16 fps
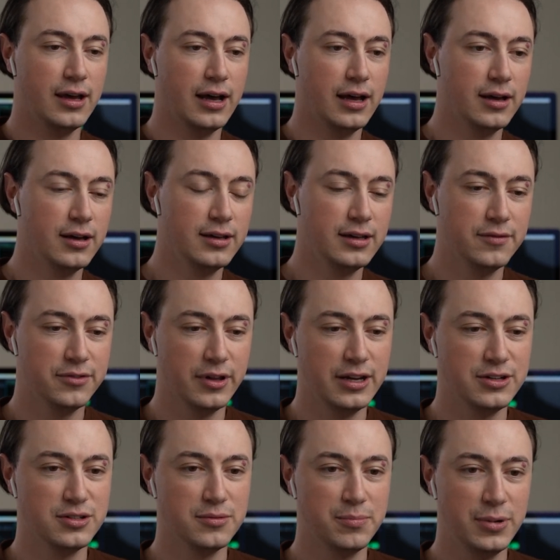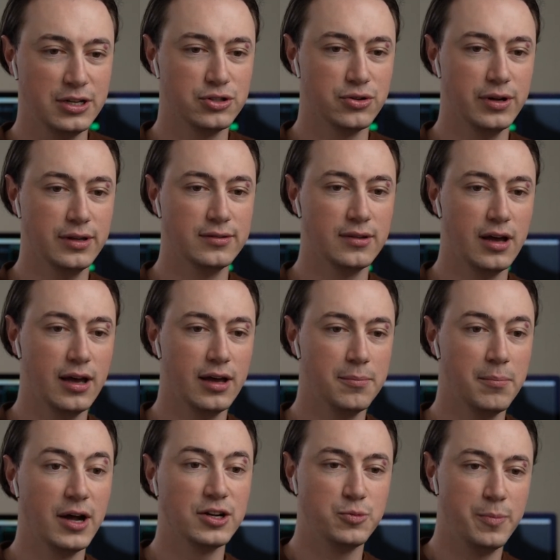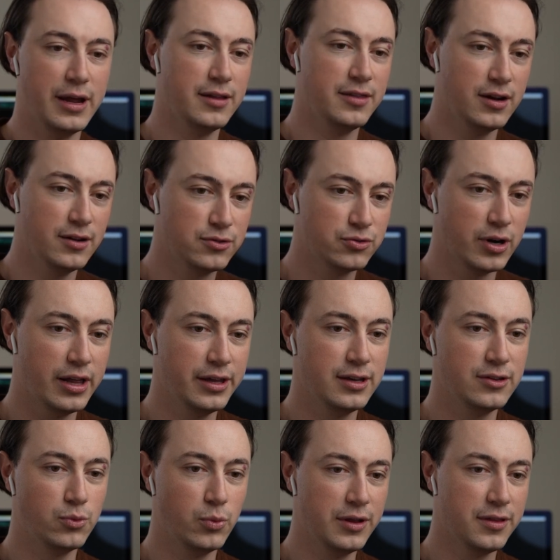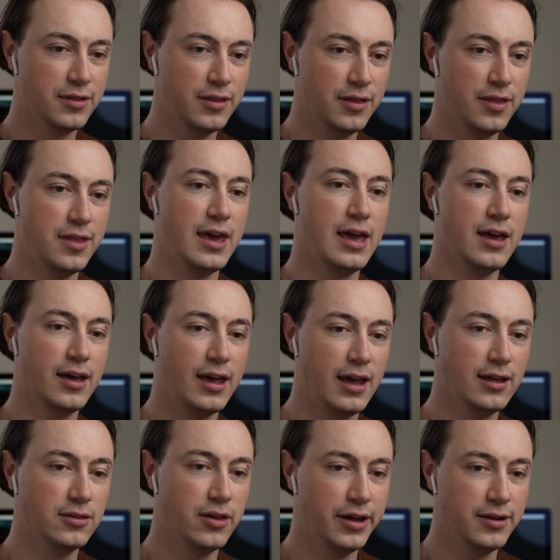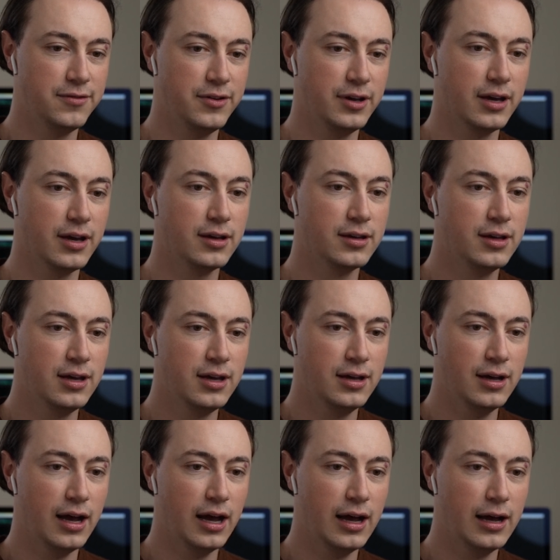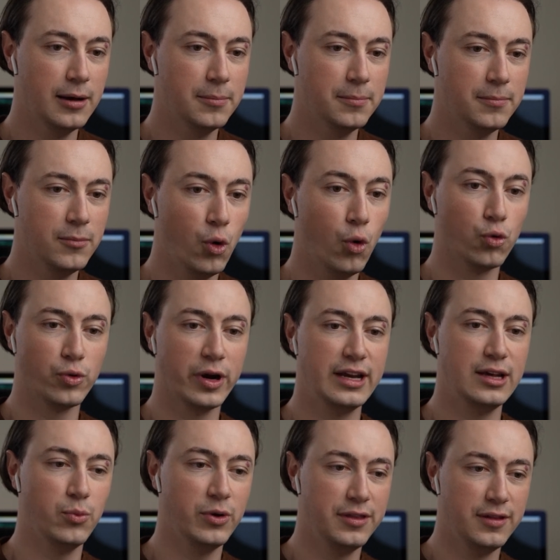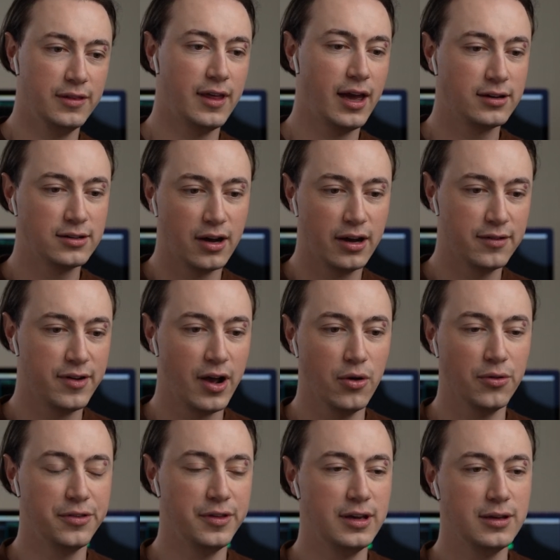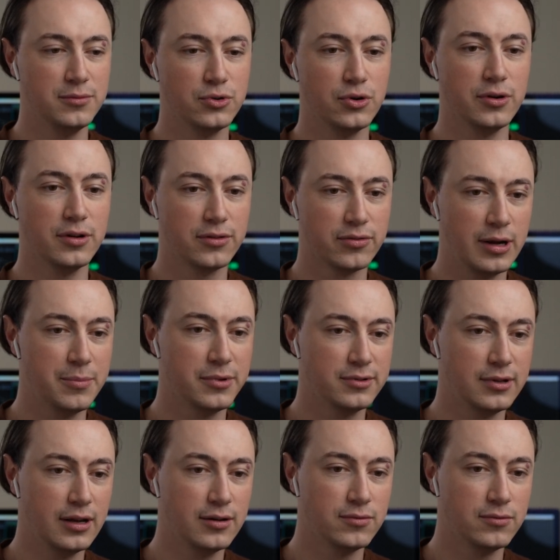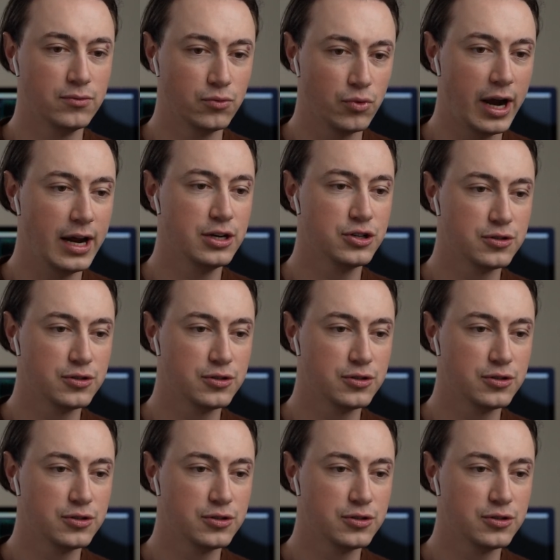inflation picture is much better than Australia's, with their headline figure already within that kind of healthy 2 to 3% range.